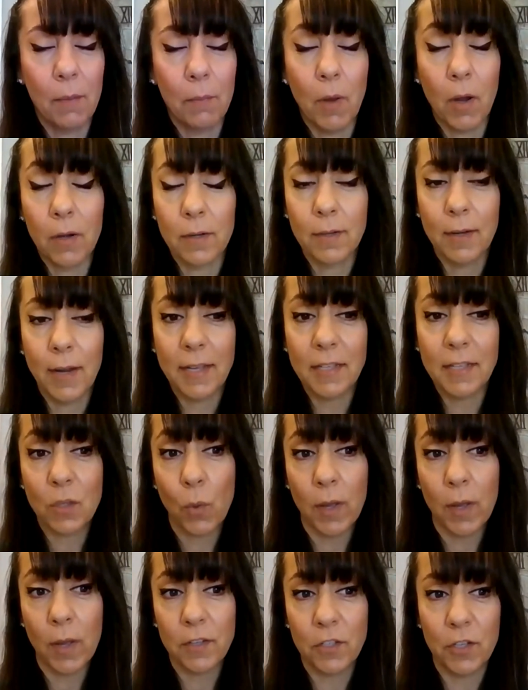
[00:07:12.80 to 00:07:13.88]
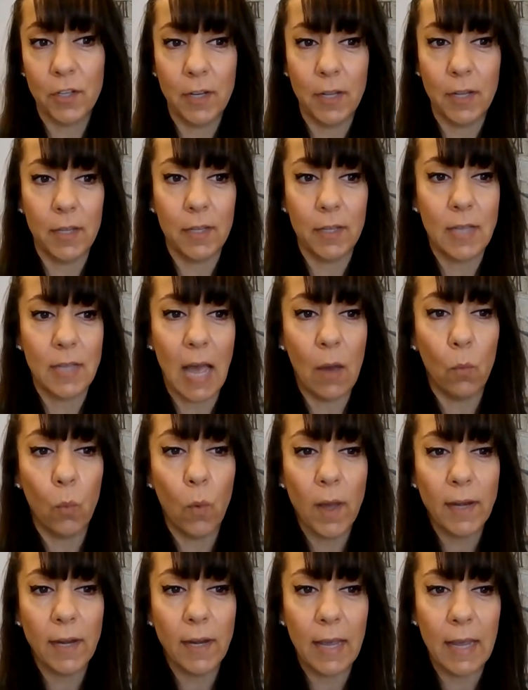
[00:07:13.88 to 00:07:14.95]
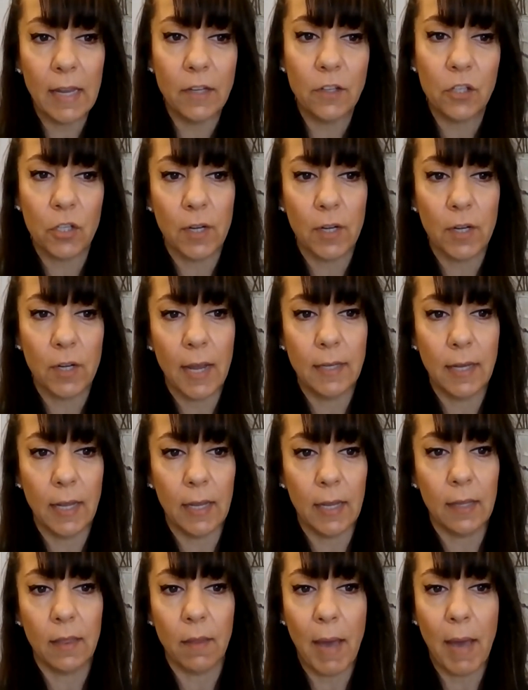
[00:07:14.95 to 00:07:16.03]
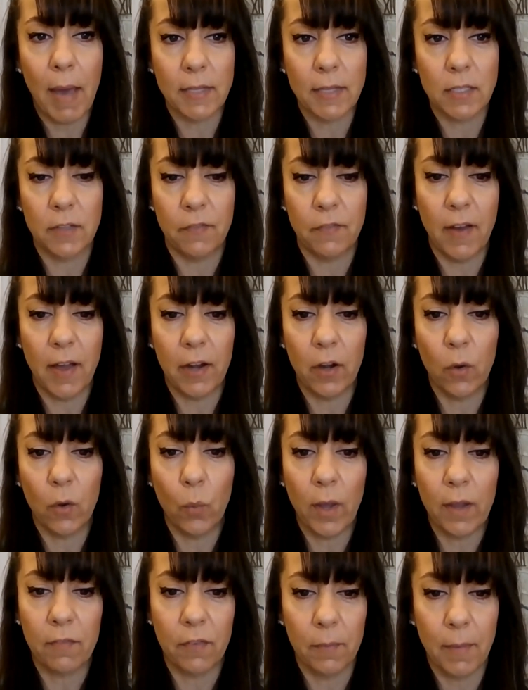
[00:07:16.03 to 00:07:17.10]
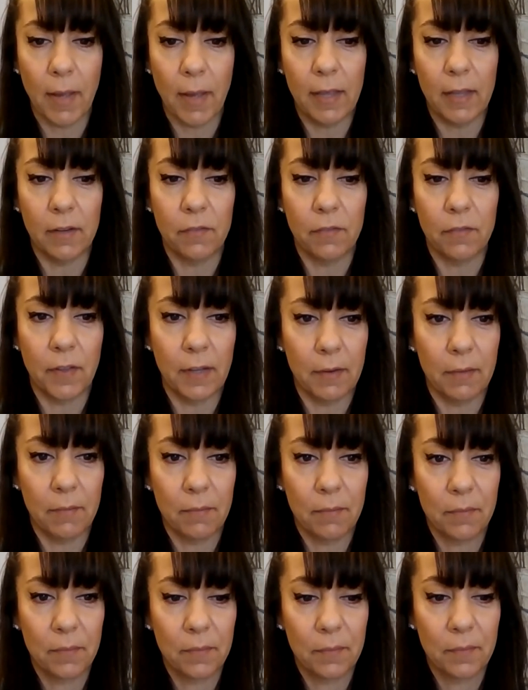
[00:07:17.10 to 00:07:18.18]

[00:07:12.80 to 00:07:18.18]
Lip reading: Our next question is, at what age should I take the pacifier away from my infant?